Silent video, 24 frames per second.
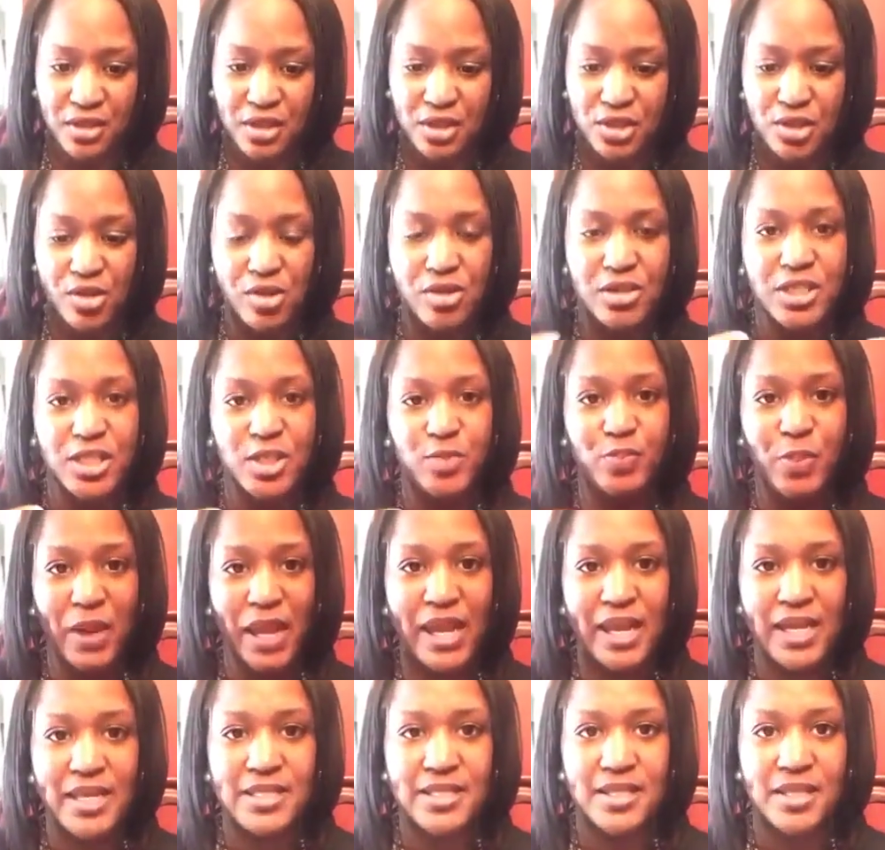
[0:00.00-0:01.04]
your
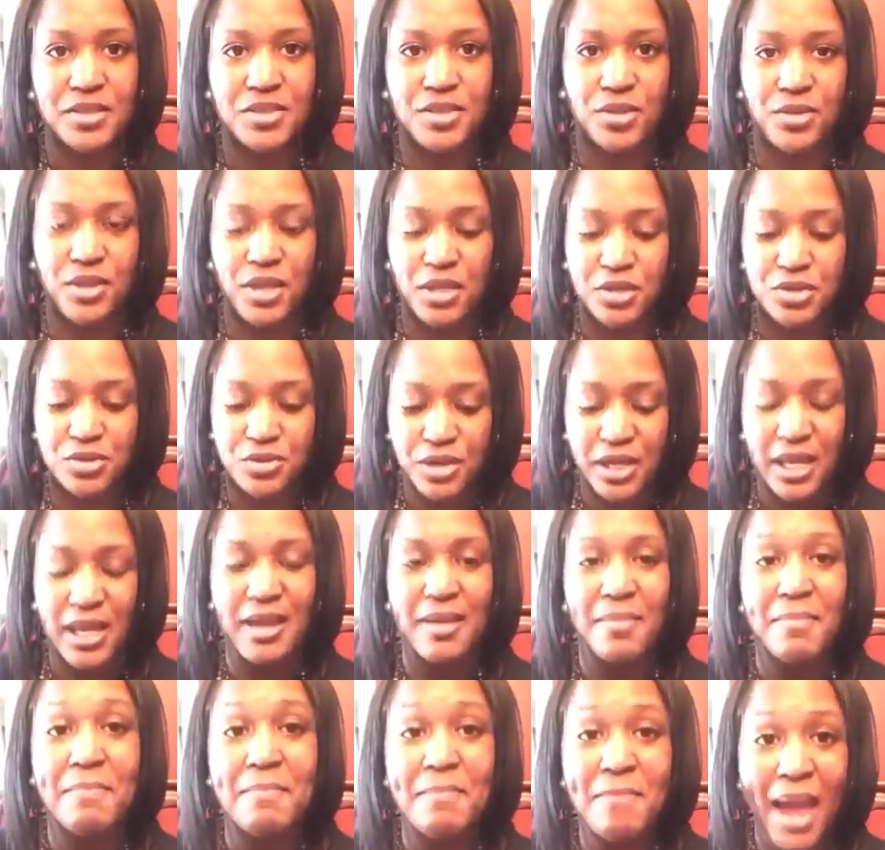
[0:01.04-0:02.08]
space so that you
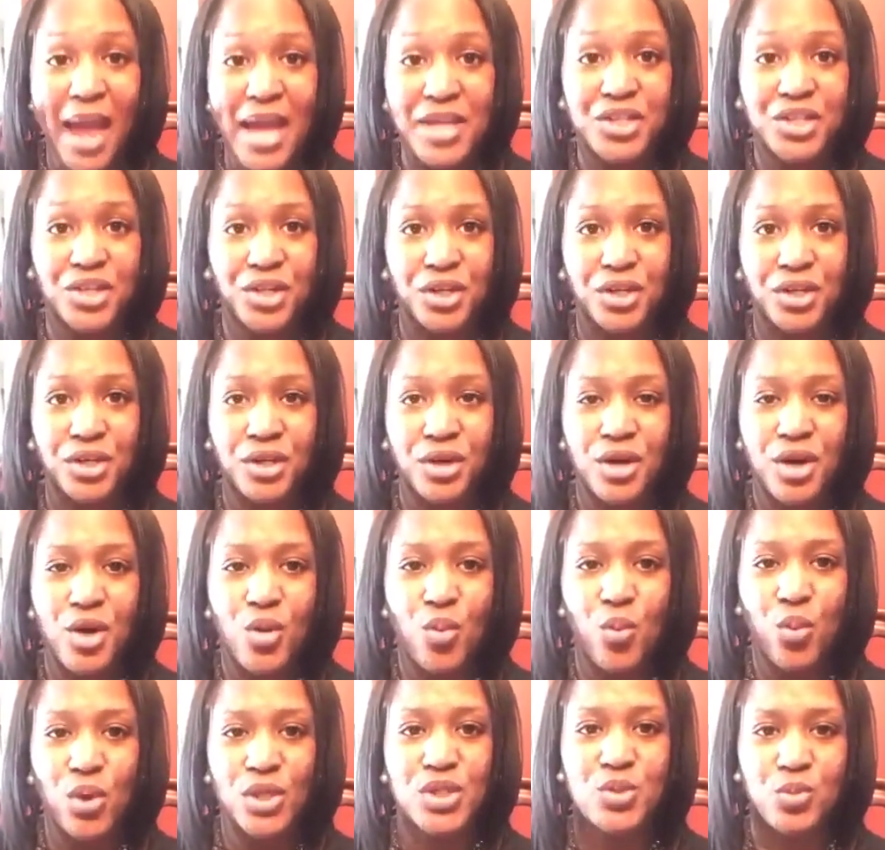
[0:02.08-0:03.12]
can measure
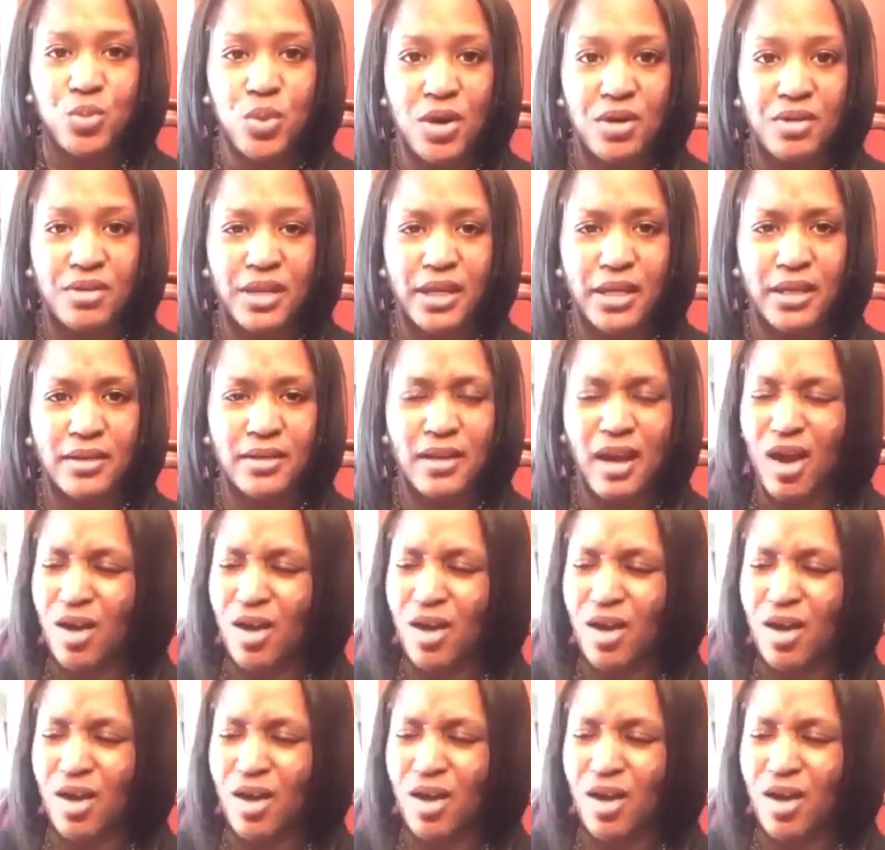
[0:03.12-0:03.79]
what's working.